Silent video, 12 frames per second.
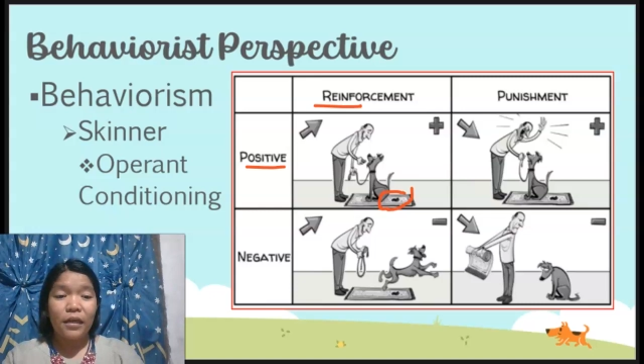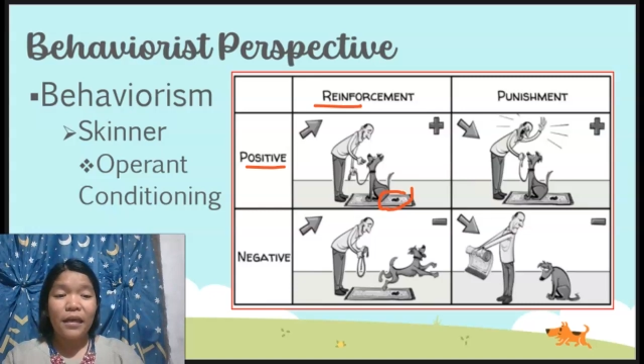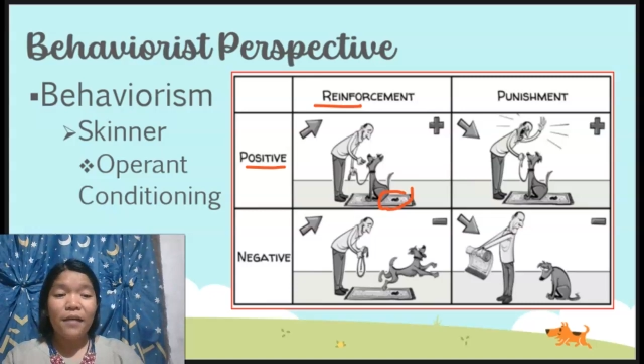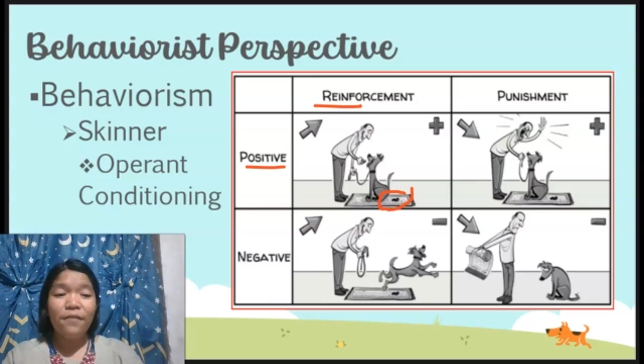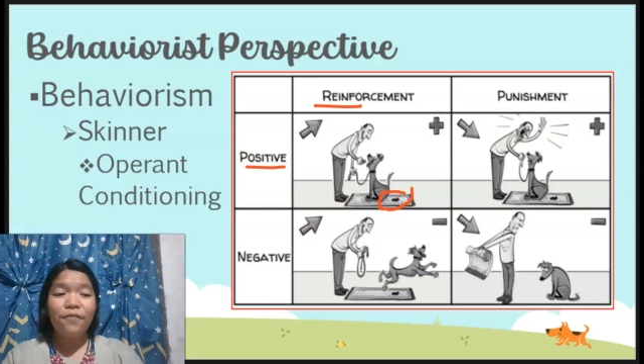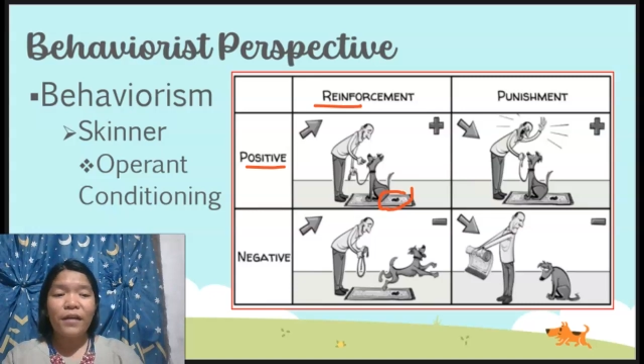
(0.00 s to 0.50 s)

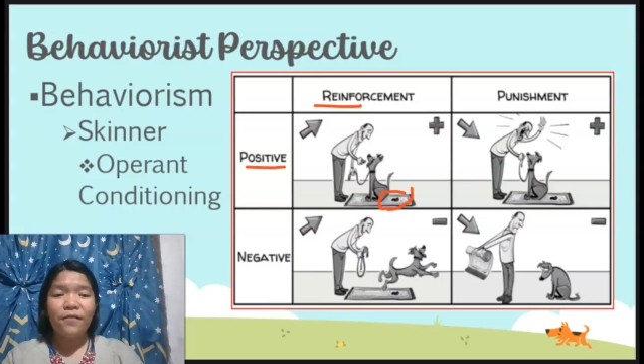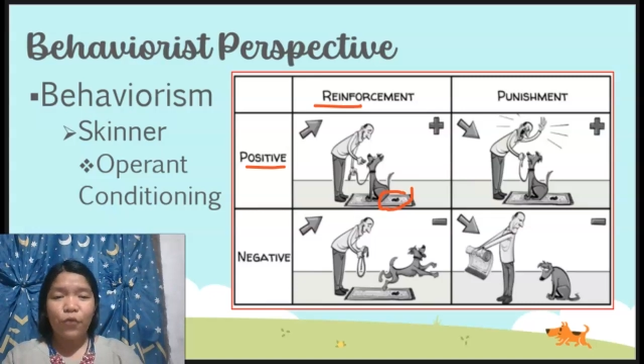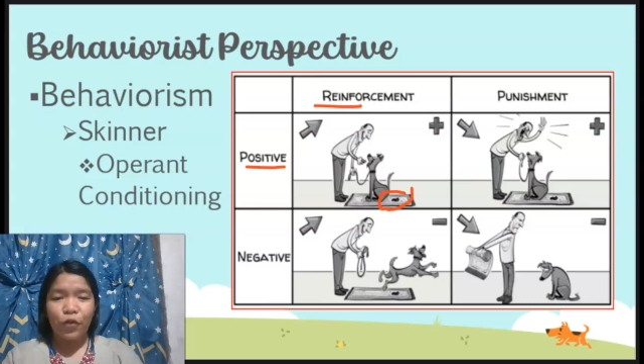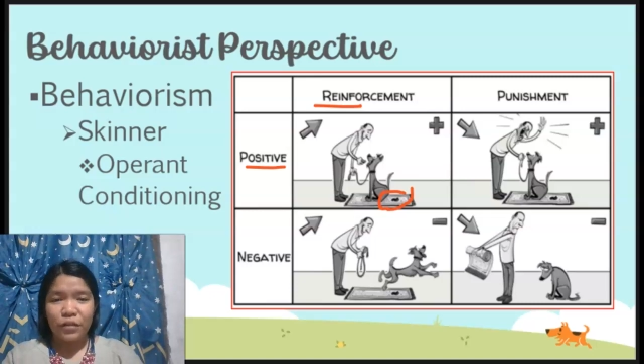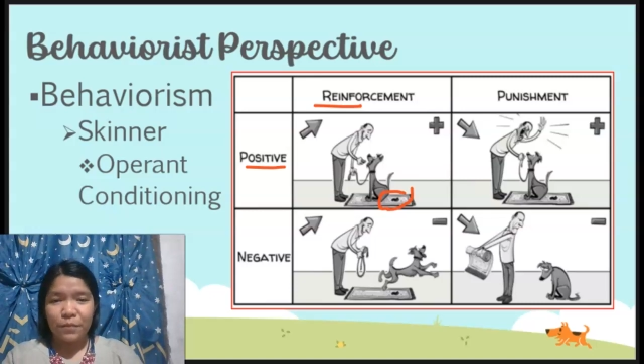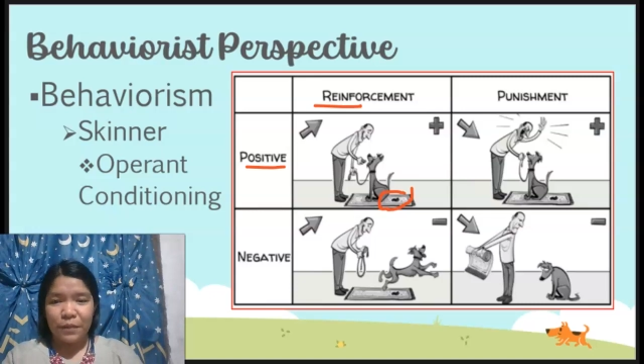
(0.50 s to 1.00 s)
If
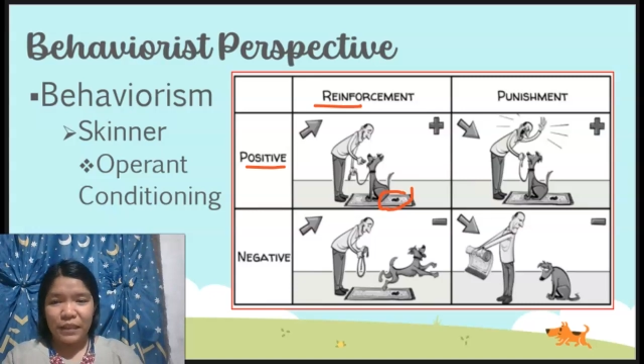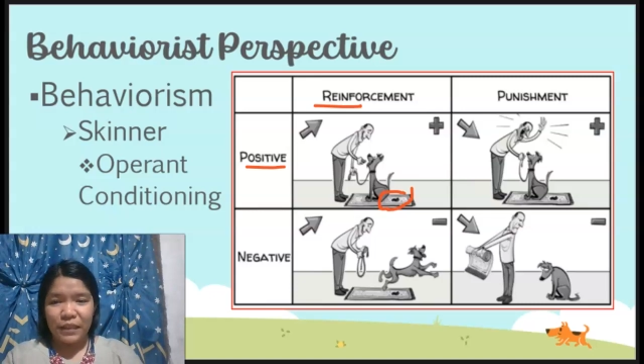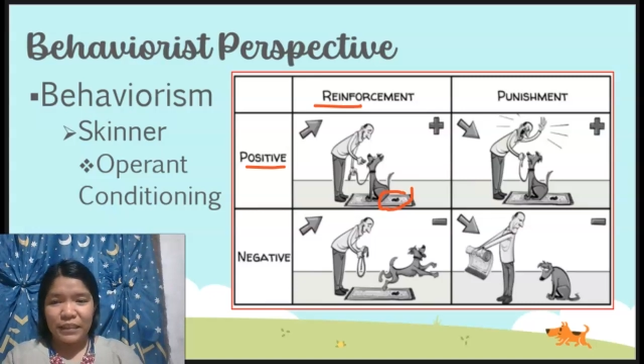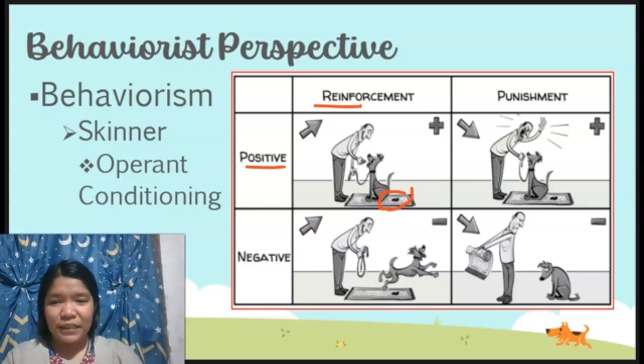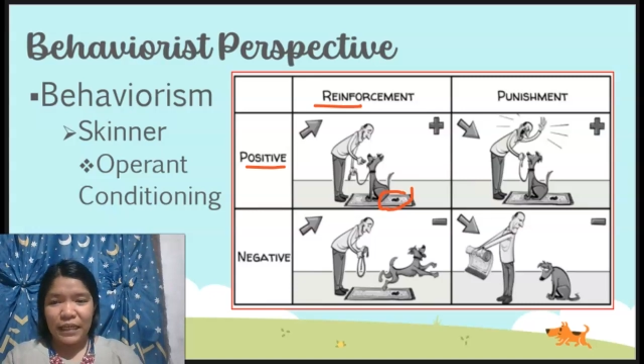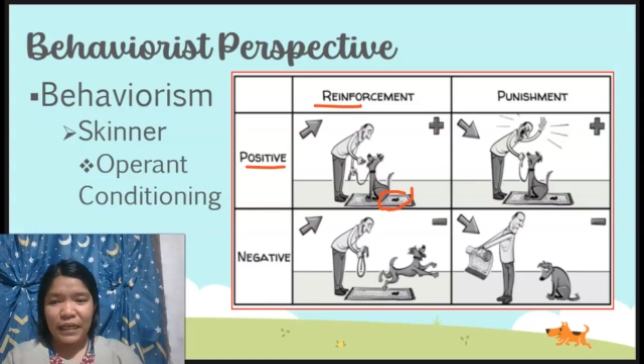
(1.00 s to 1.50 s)
reinforcement
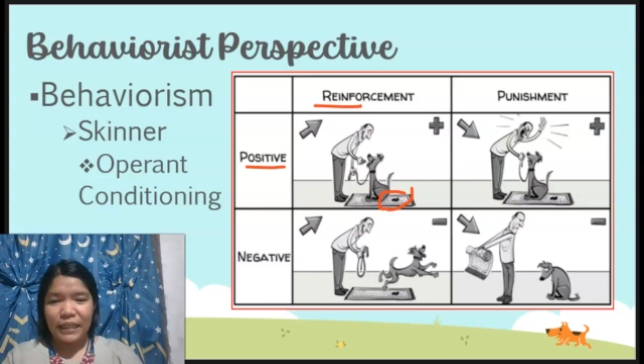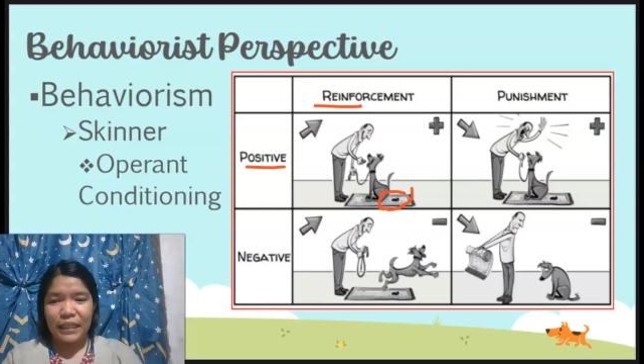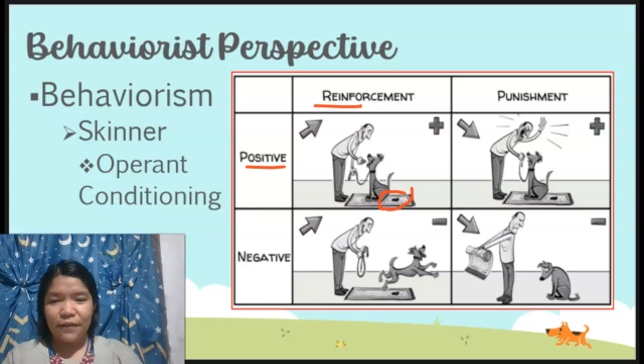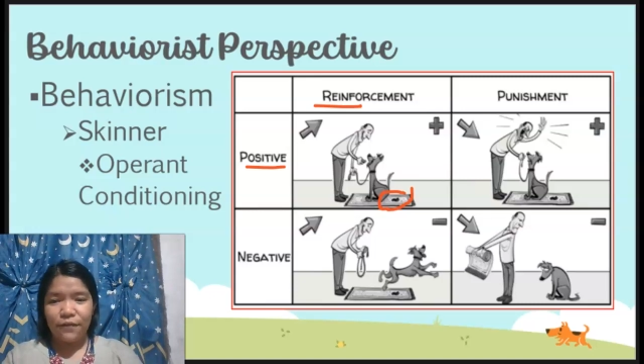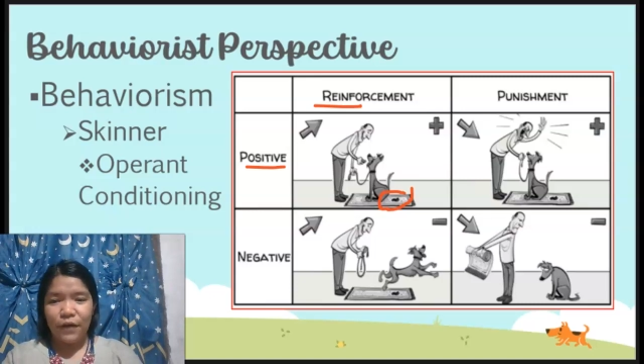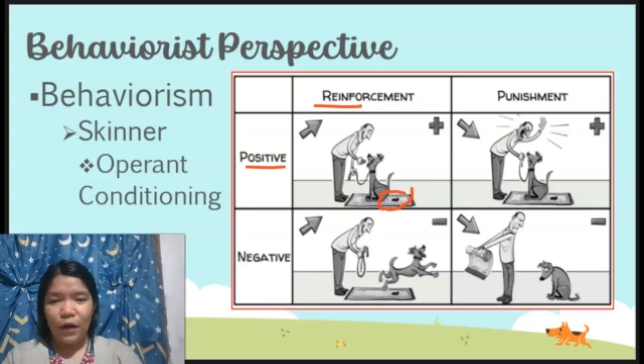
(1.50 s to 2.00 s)
is
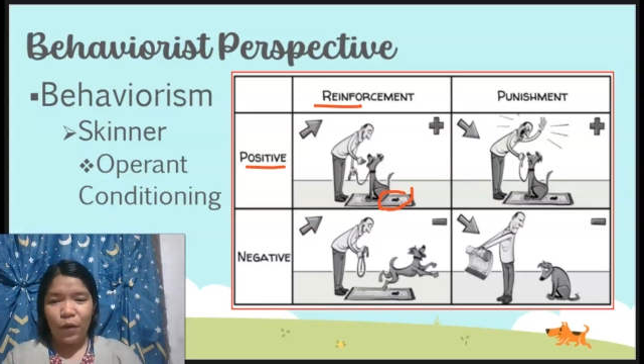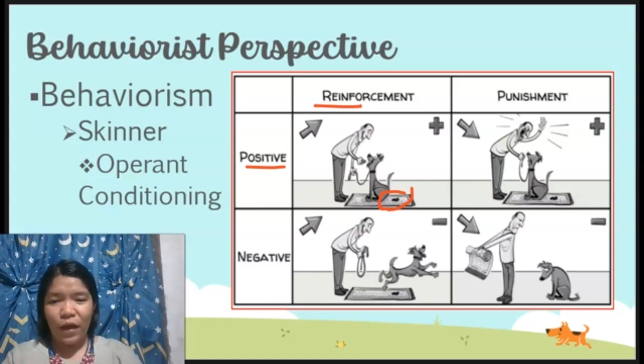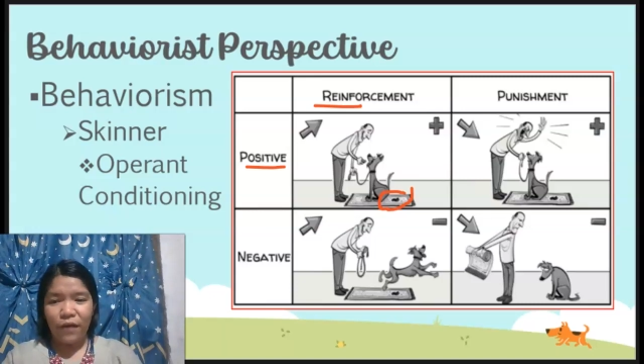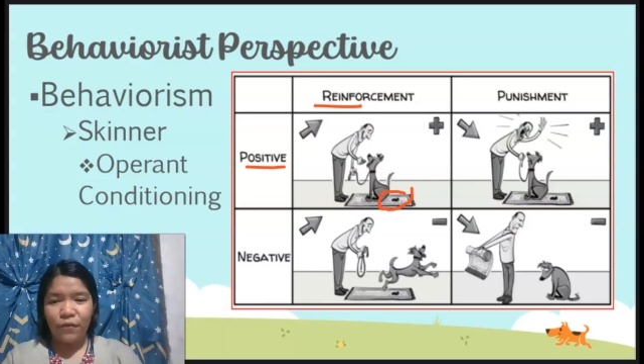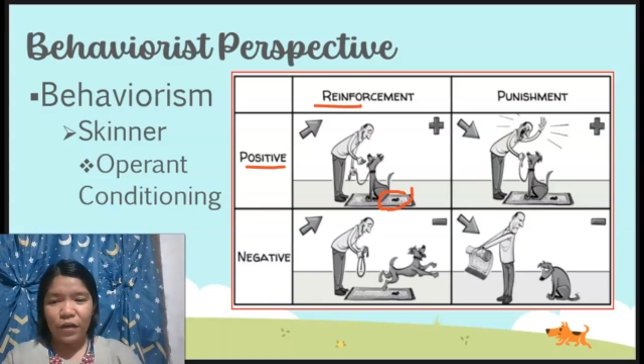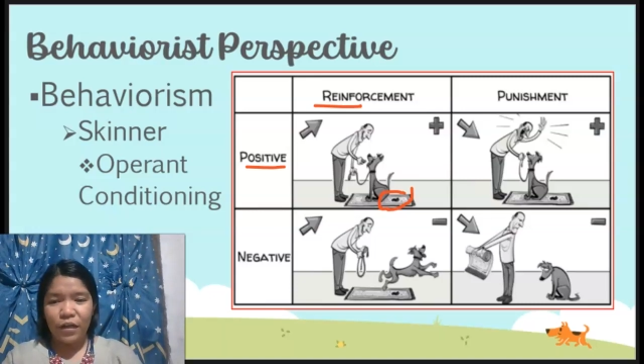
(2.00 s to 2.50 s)
negative, however,